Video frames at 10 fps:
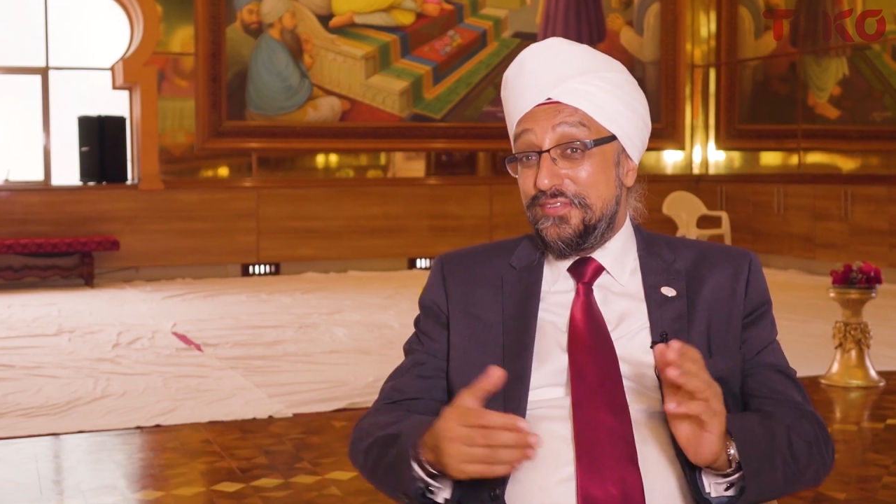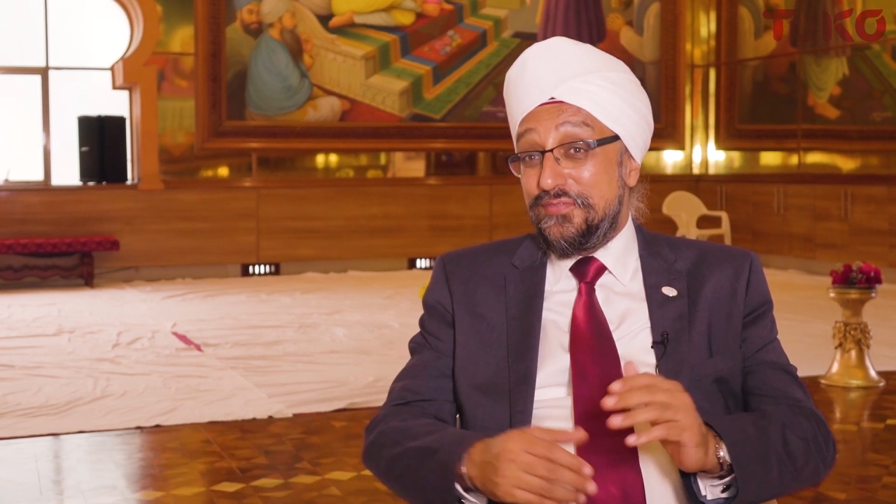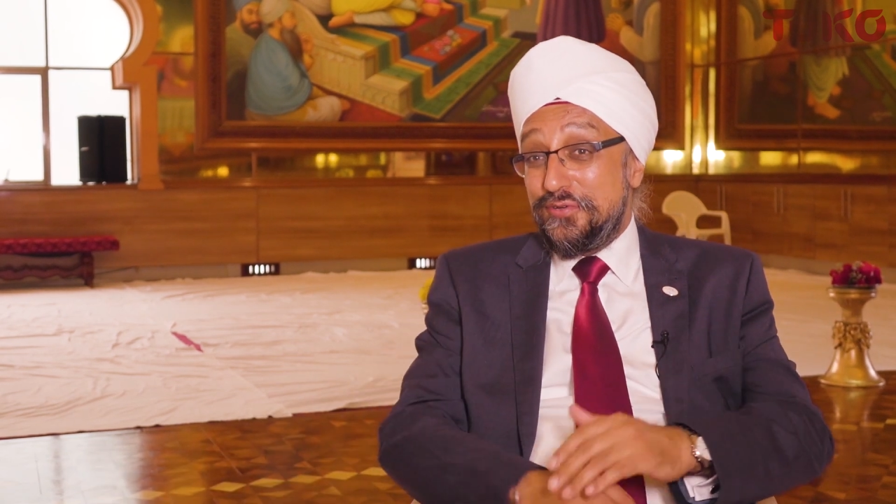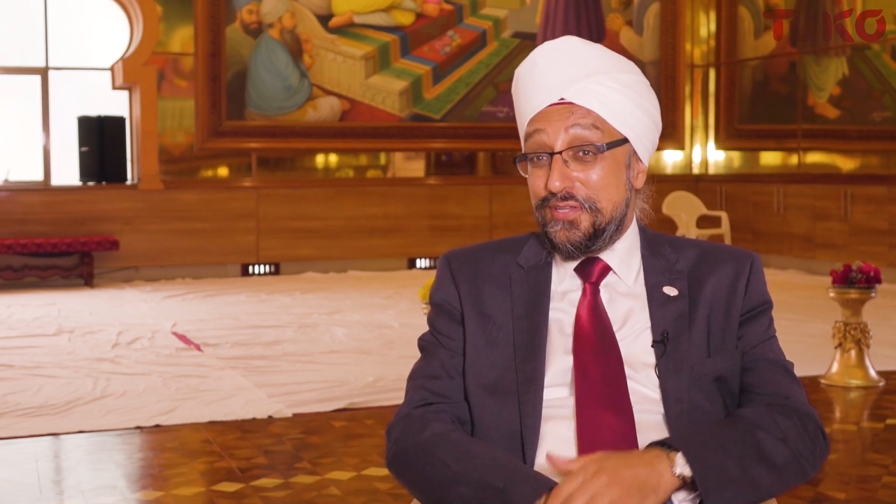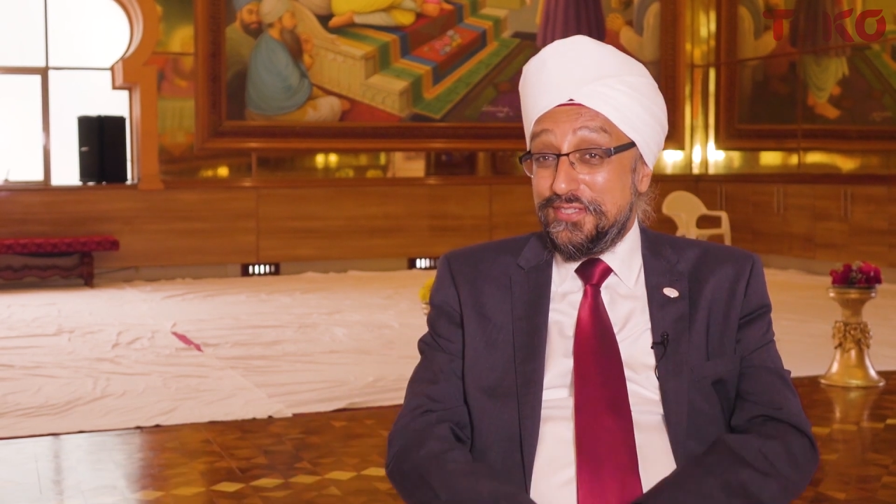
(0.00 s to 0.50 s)

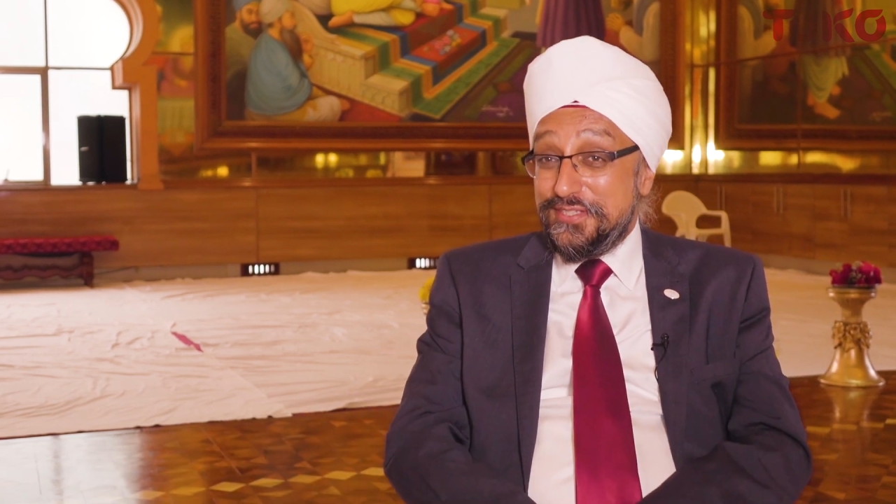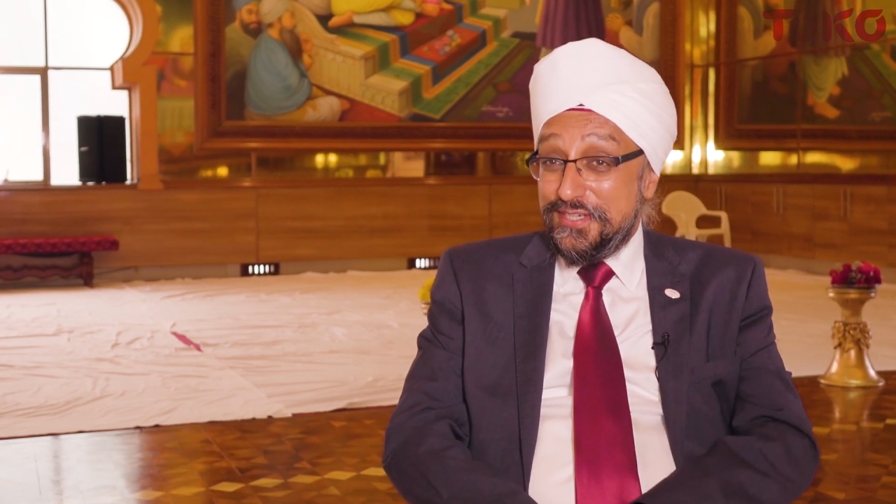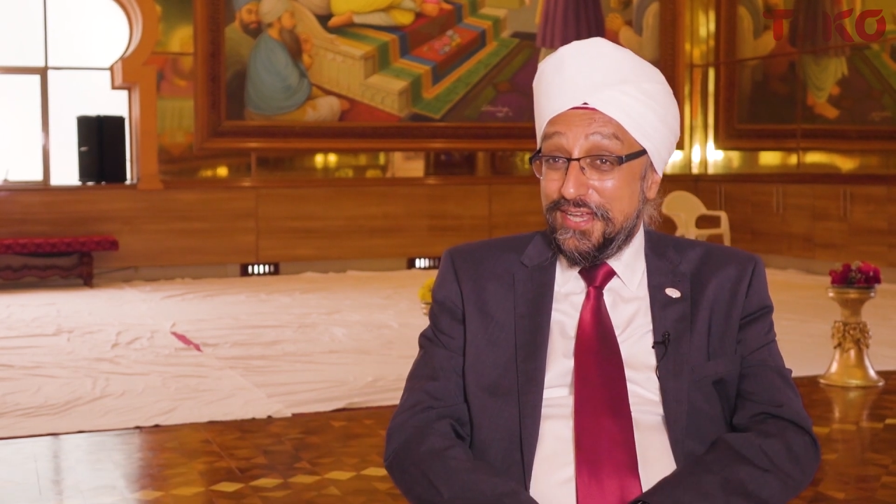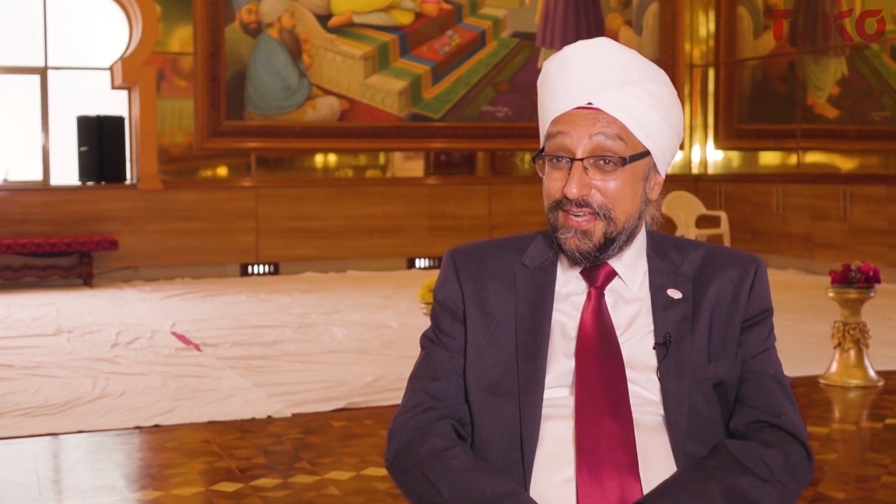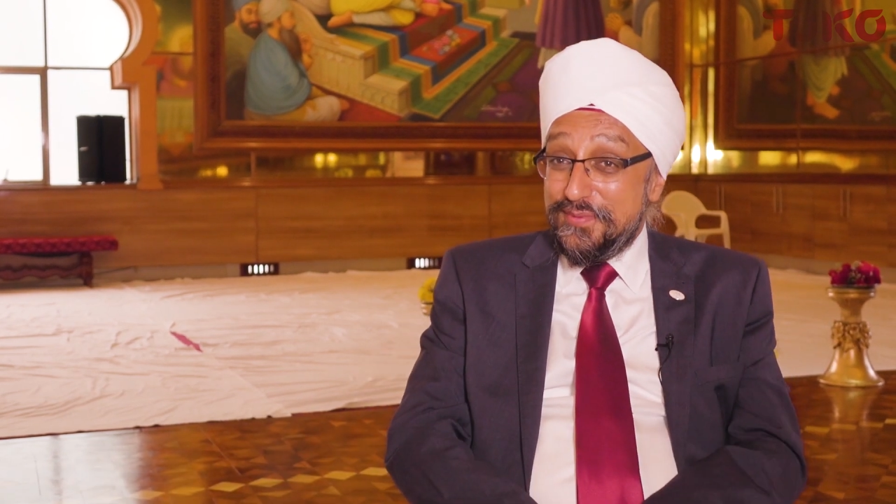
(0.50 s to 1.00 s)
devotees
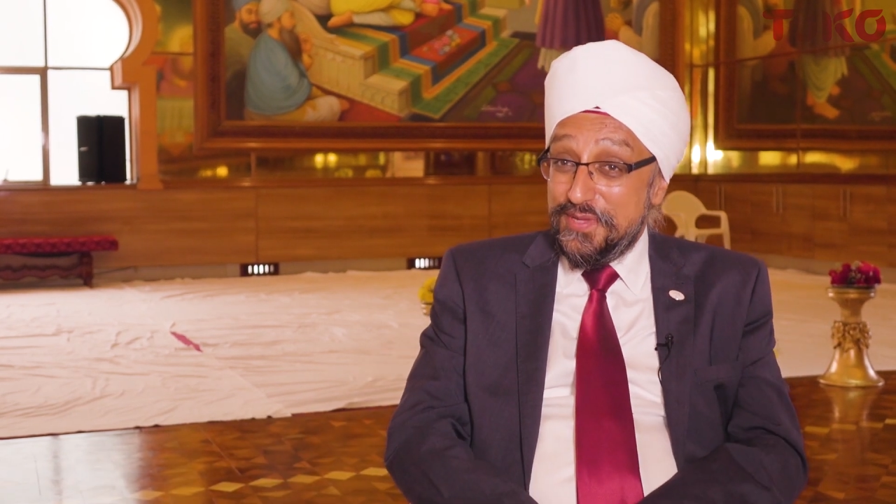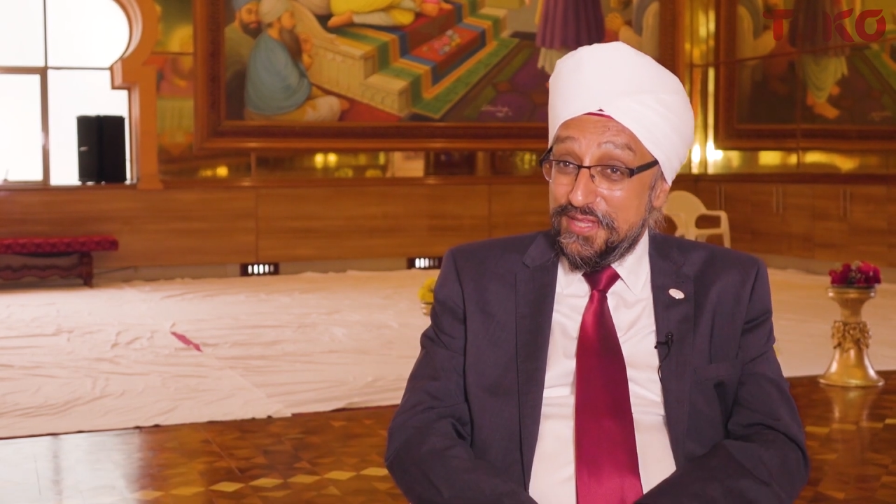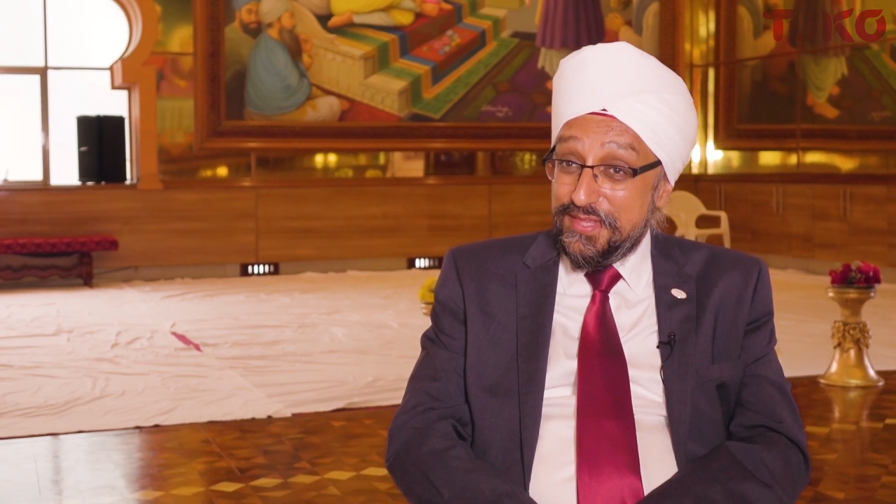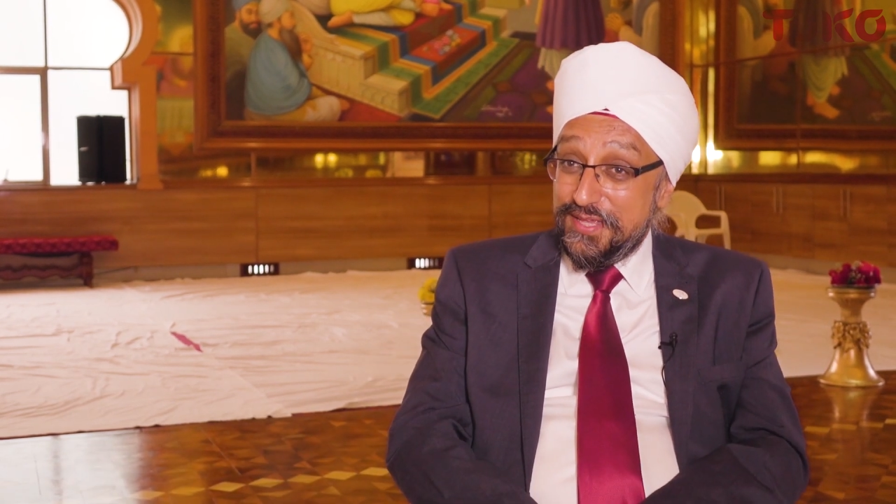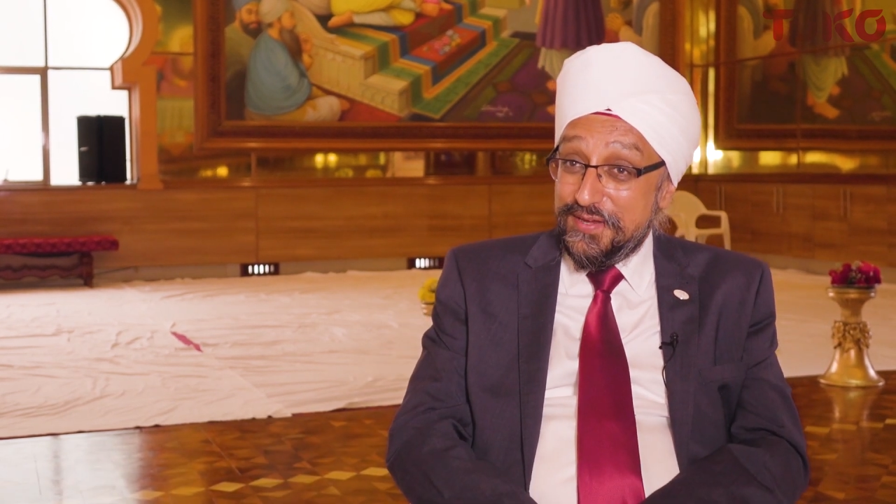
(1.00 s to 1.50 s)
and had a
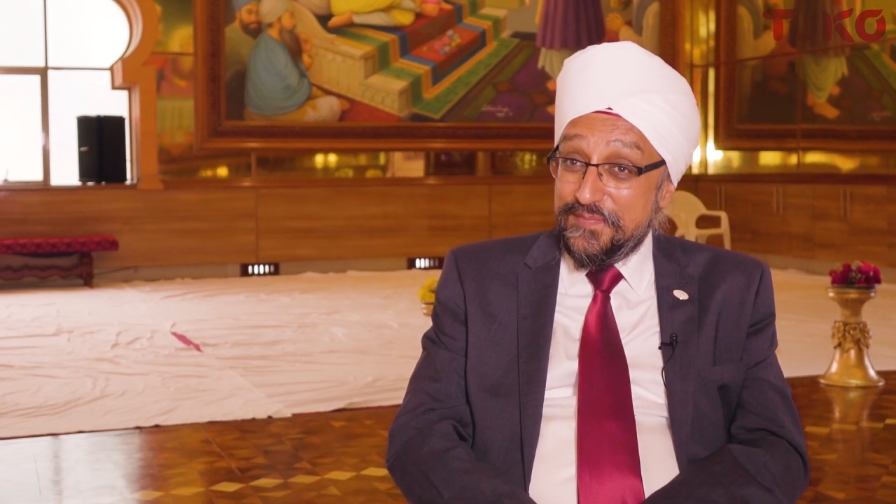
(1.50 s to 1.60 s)
meal there.